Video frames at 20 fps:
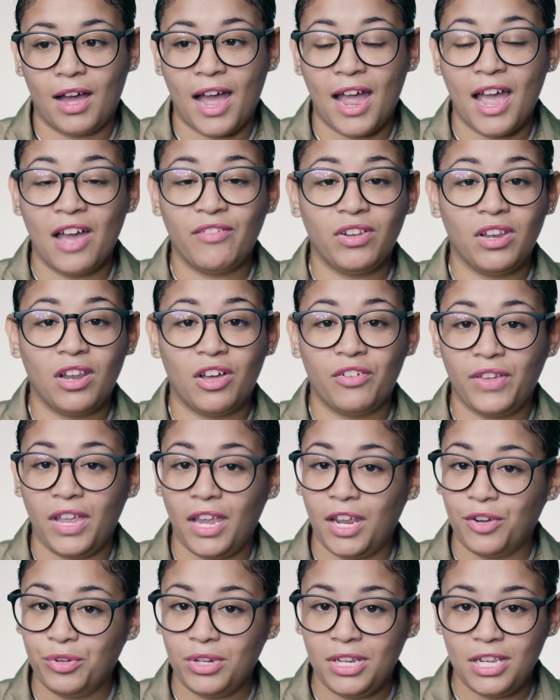have a
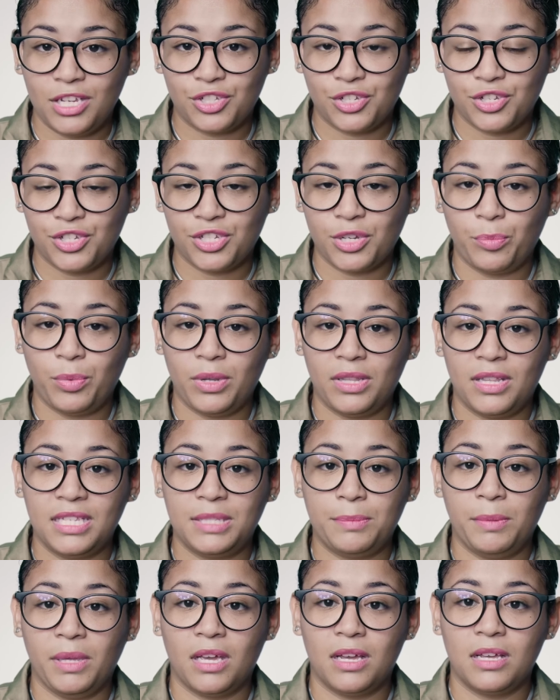love-hate relationship with
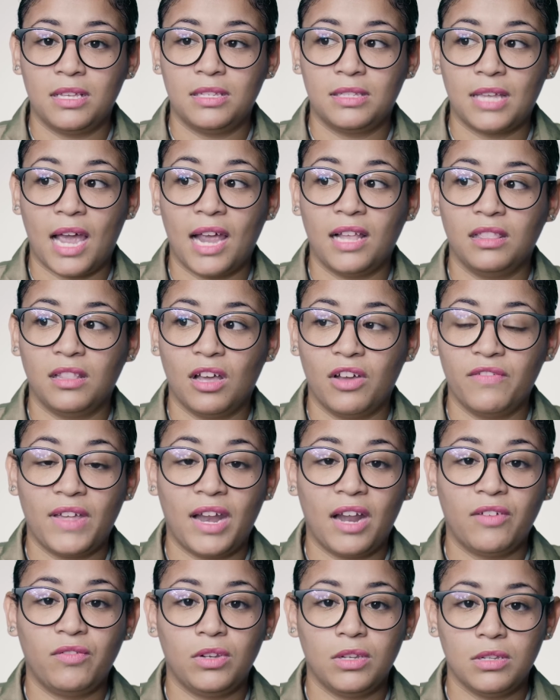this because I love
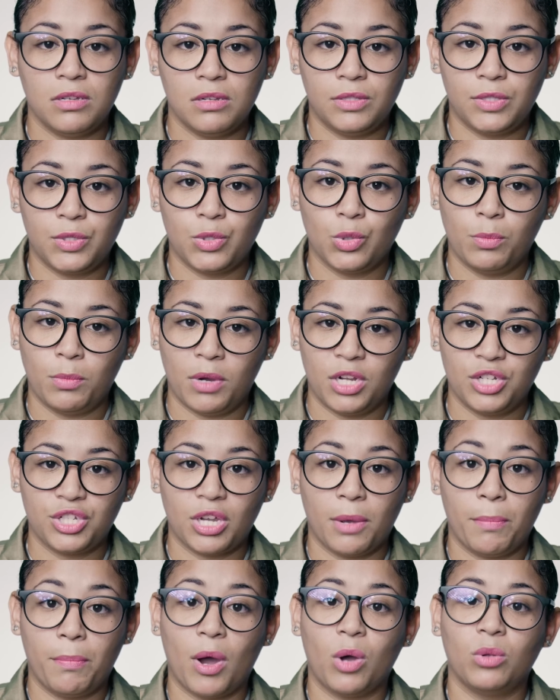that I've learned so much
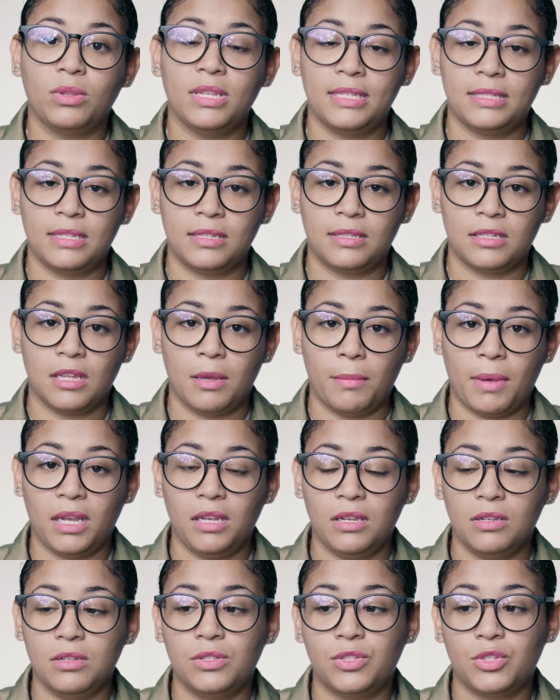about the system
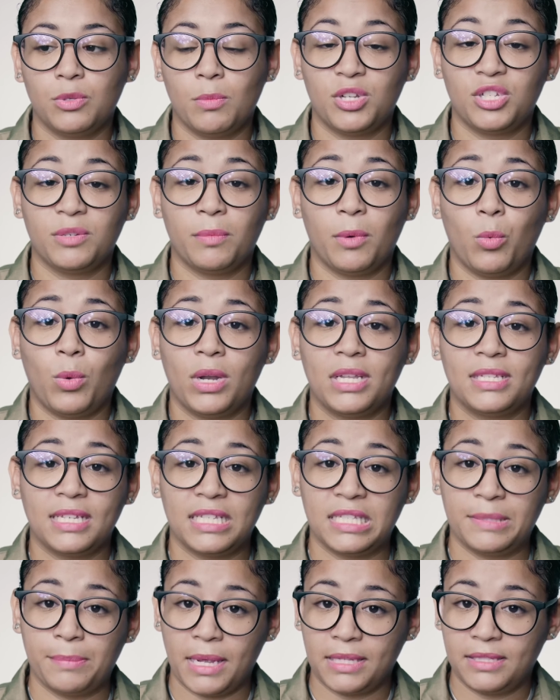and learned so much about what is
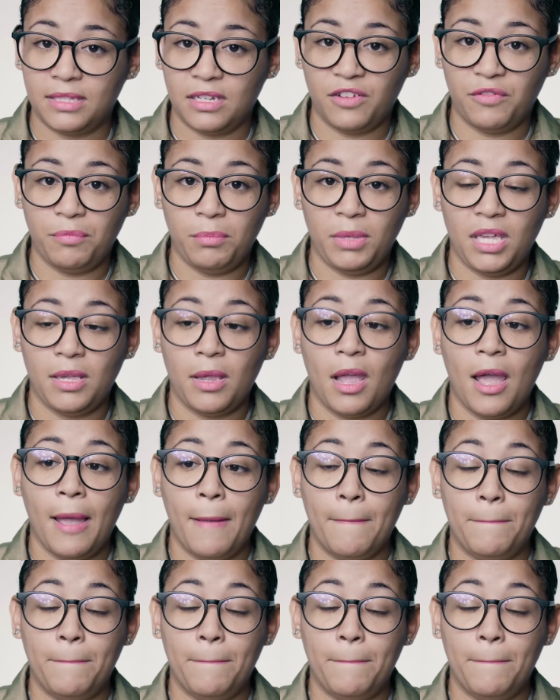expected of me